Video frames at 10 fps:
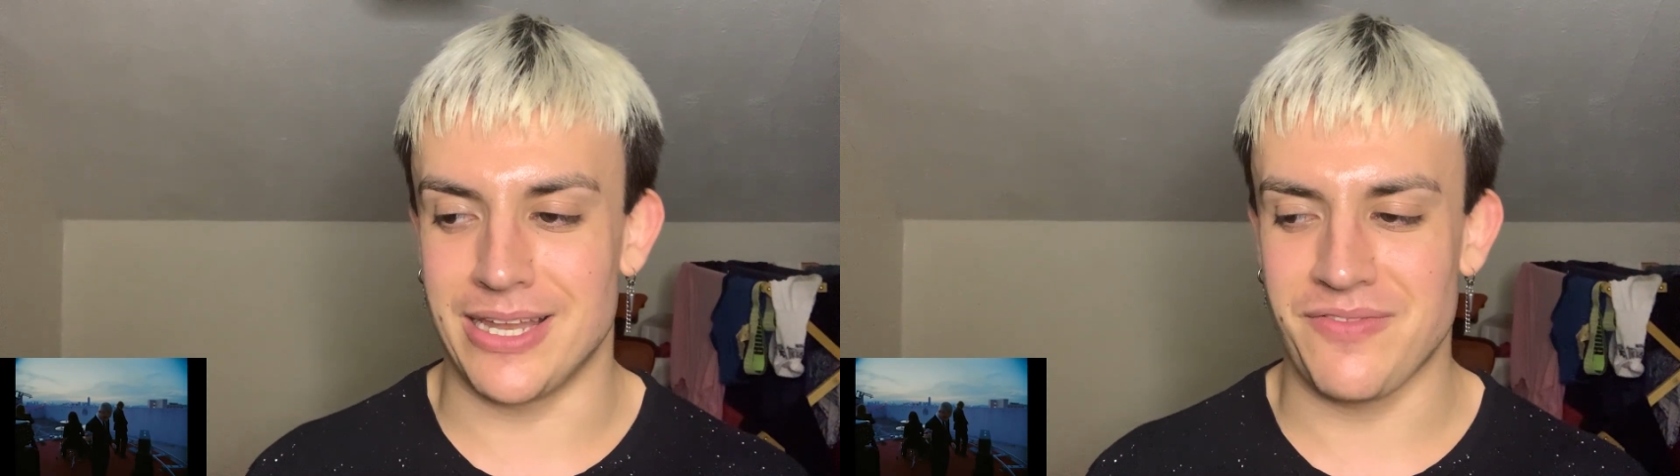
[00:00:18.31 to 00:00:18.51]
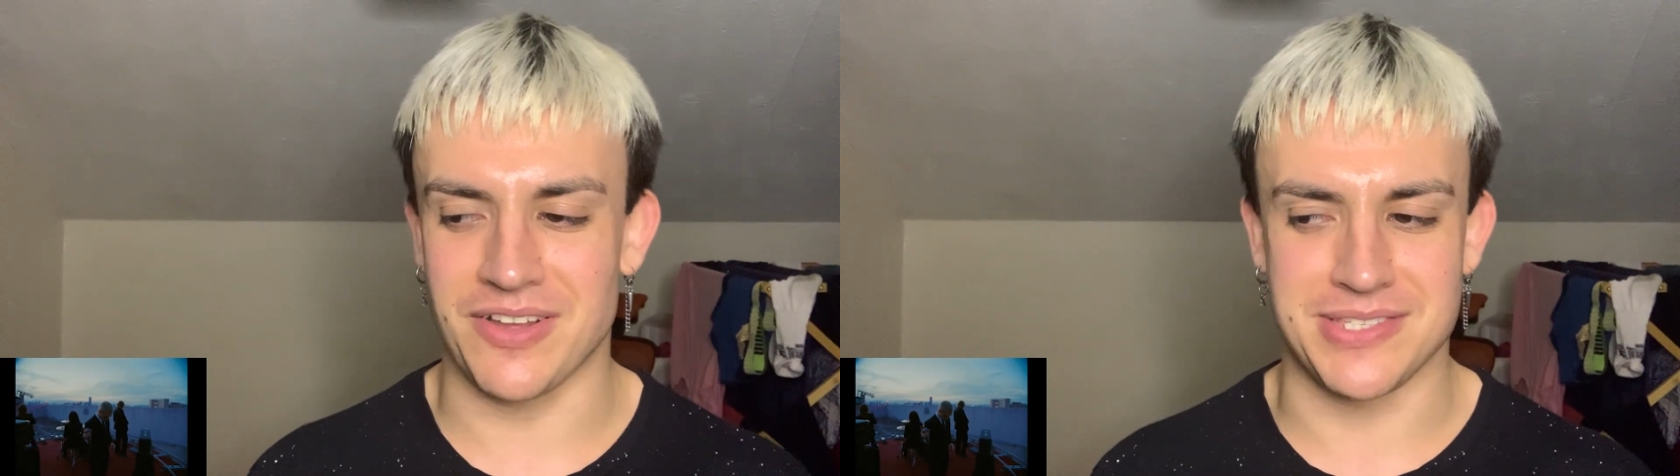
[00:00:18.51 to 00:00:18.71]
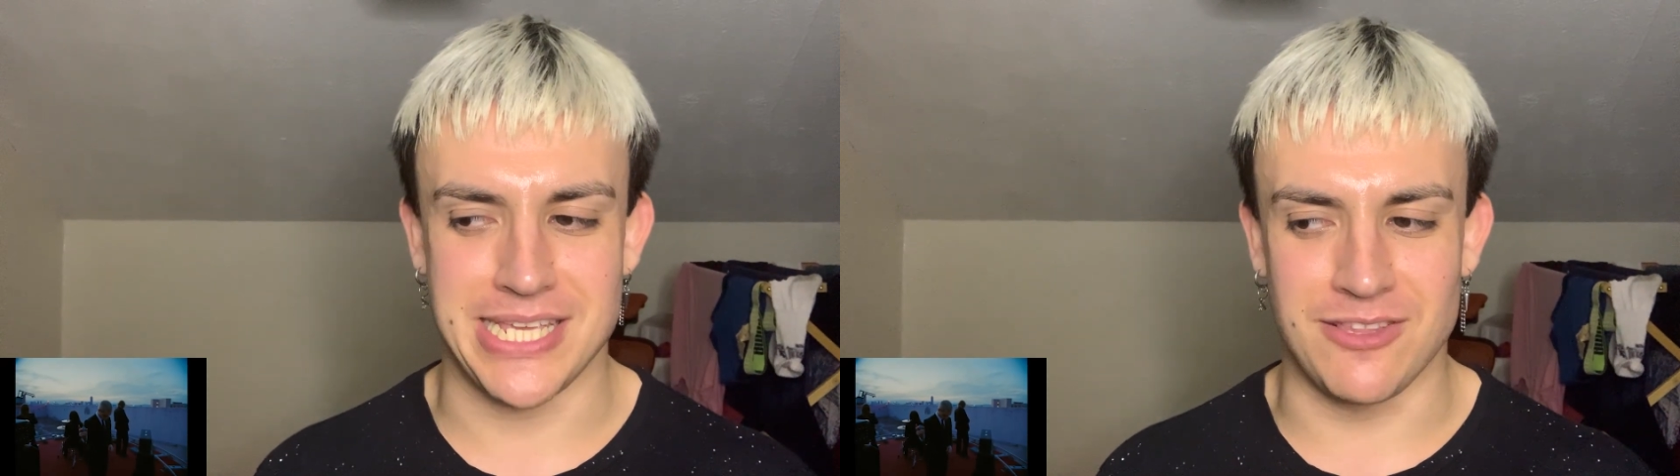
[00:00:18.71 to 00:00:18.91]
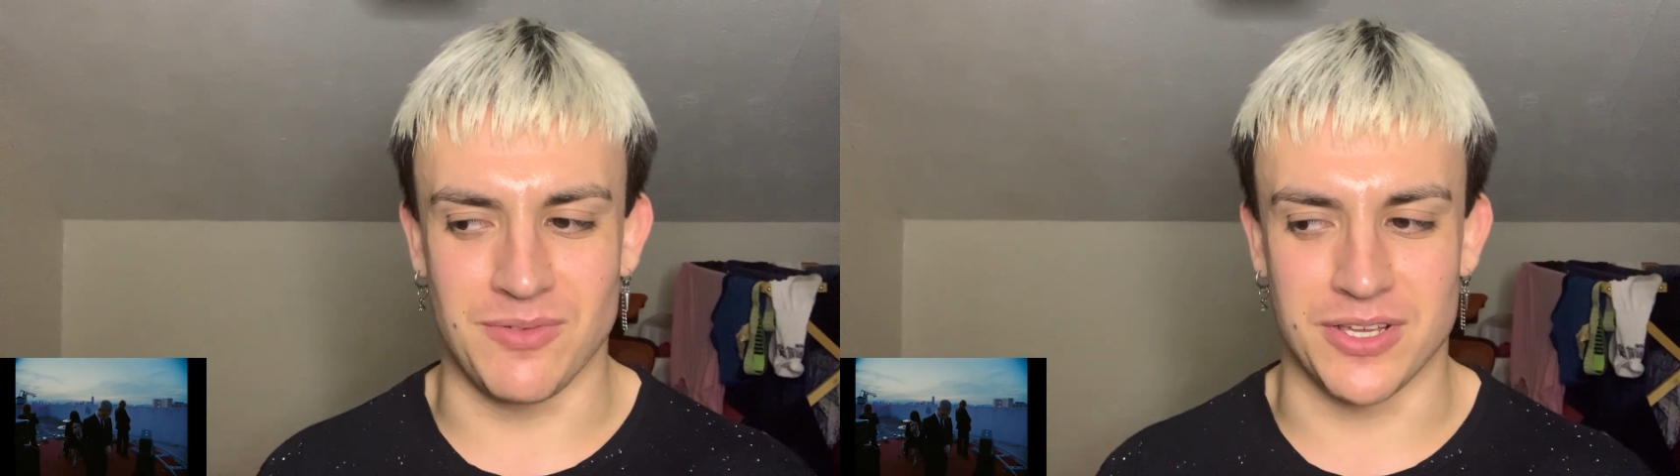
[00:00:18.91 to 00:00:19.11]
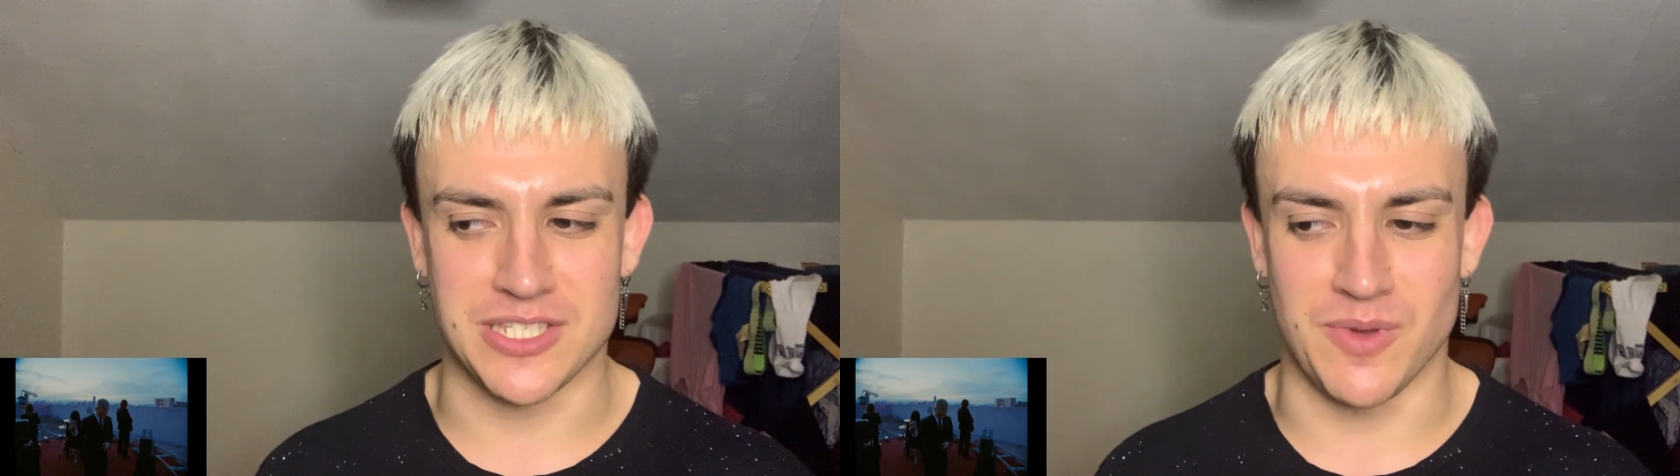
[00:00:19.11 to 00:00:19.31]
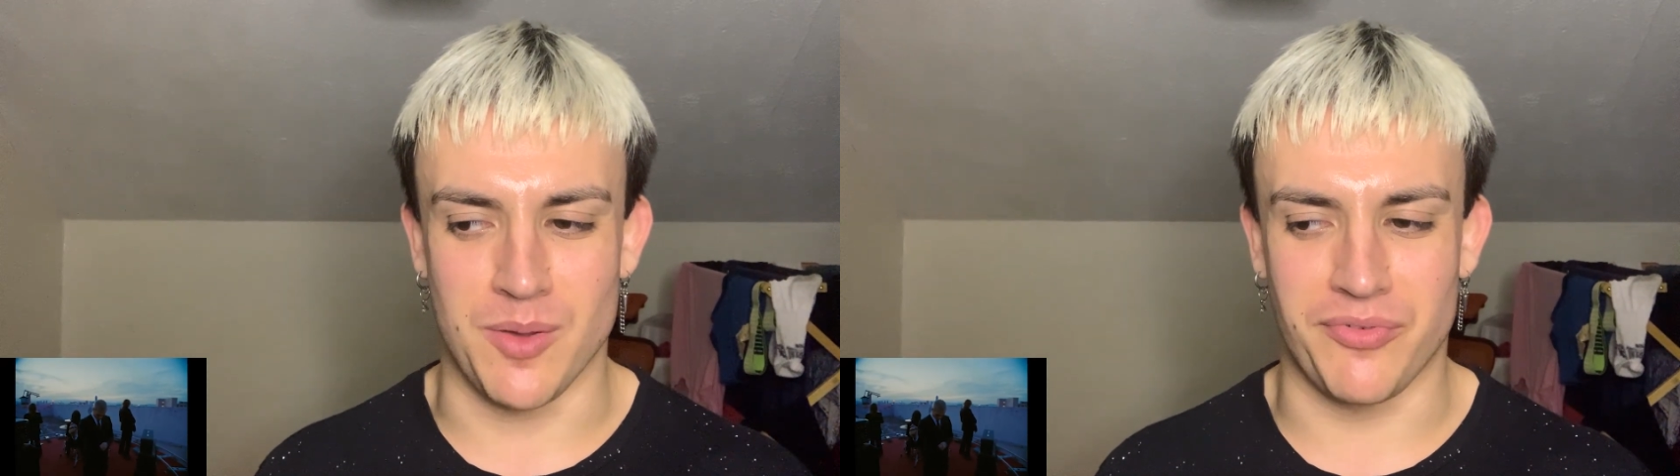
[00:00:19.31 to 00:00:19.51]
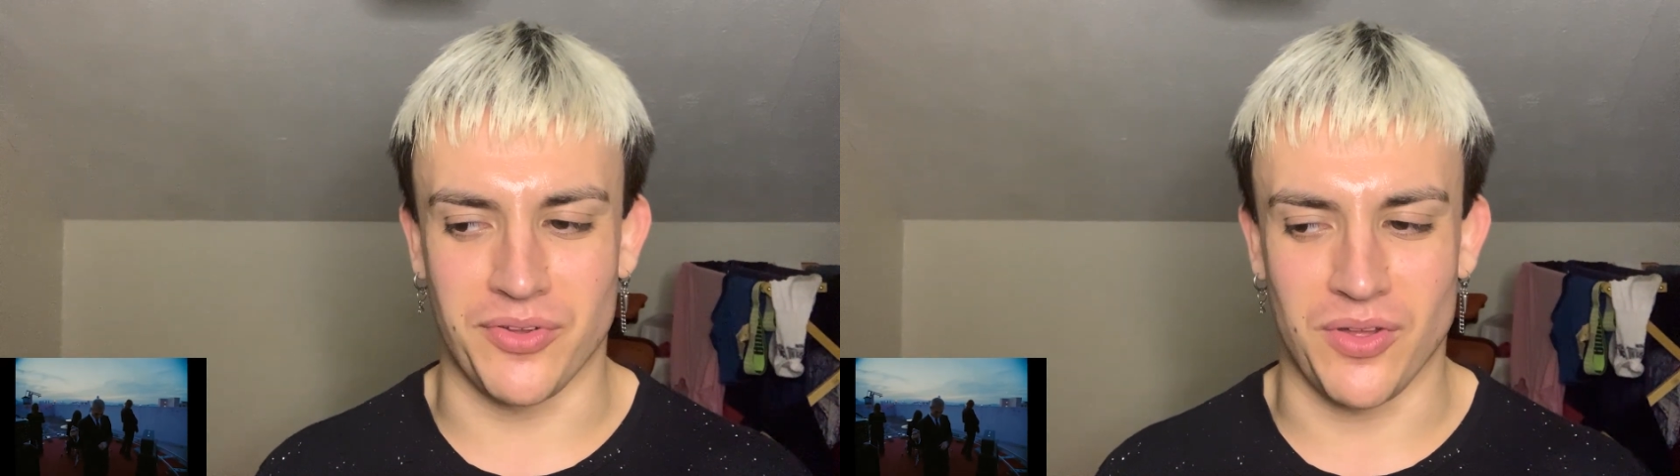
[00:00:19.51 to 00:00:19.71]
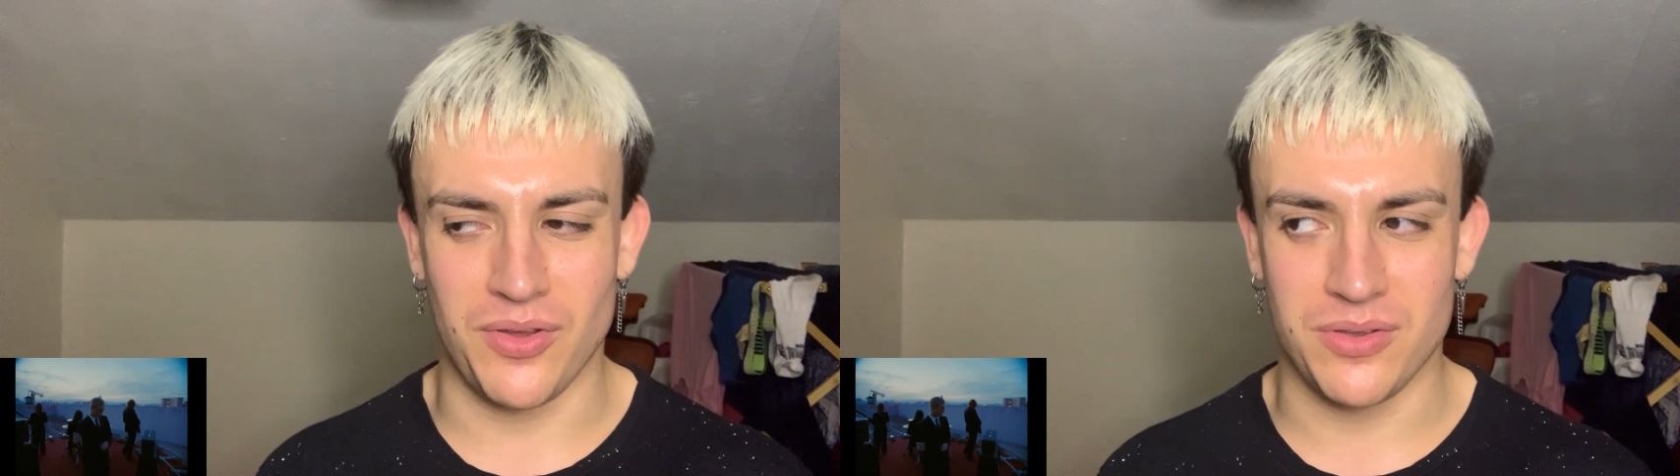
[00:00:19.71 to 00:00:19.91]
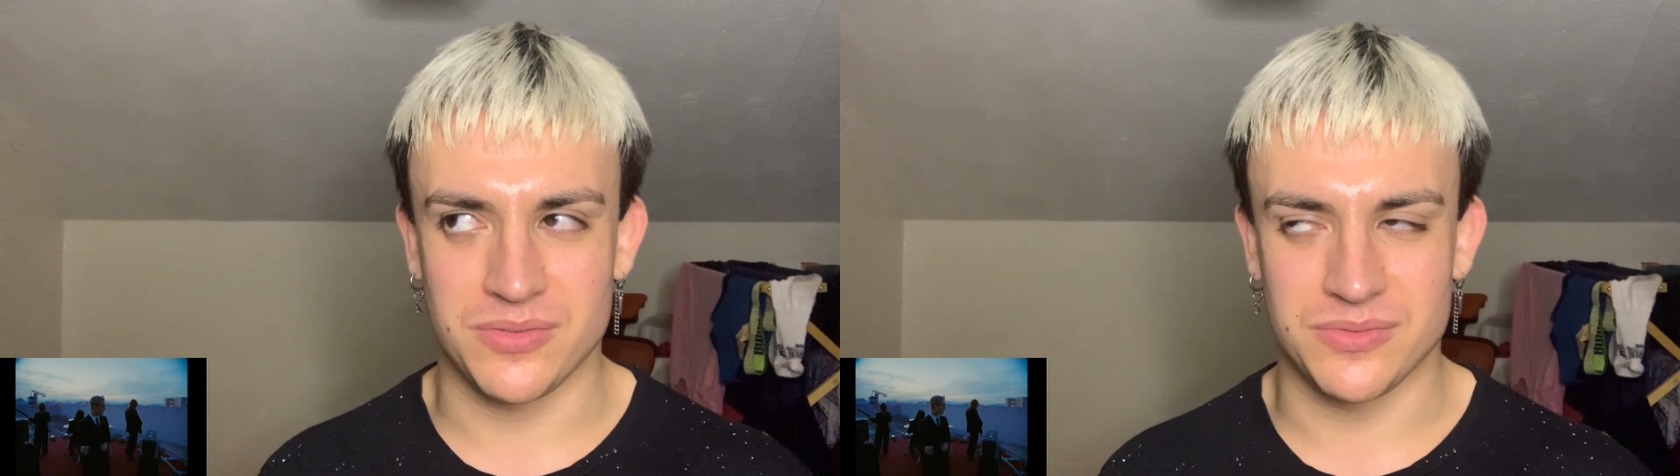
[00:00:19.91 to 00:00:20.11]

I don't think I've seen them look smart before.